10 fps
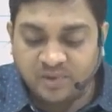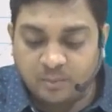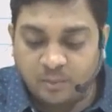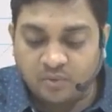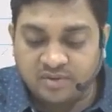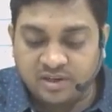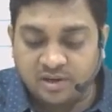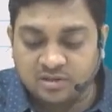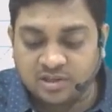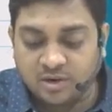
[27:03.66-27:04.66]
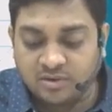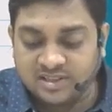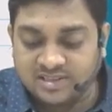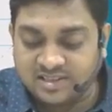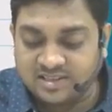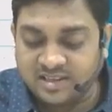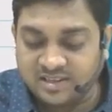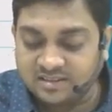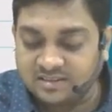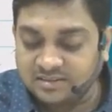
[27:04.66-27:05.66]
Profit and loss account is 60.
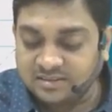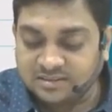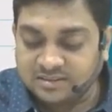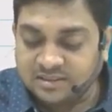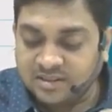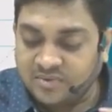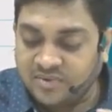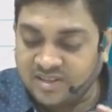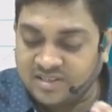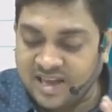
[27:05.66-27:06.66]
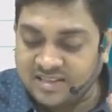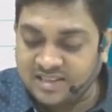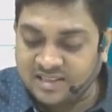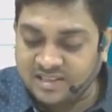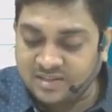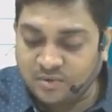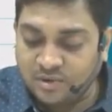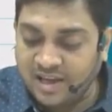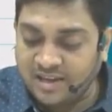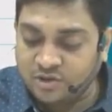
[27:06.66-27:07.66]
Fixed asset is 4
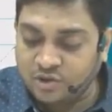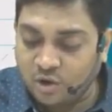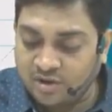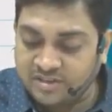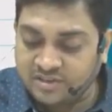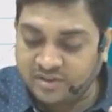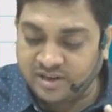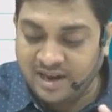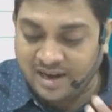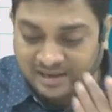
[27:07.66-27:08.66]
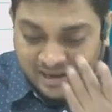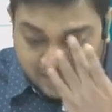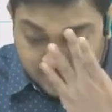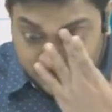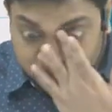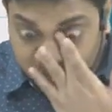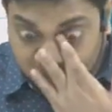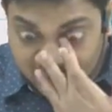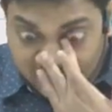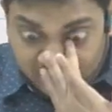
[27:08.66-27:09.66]
lakh. Stock is 3 lakh. Debtor is
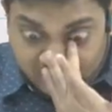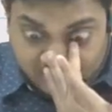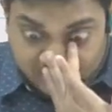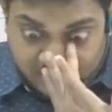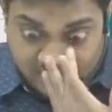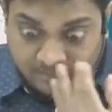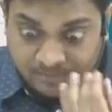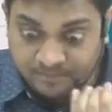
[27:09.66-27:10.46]
1 lakh 50.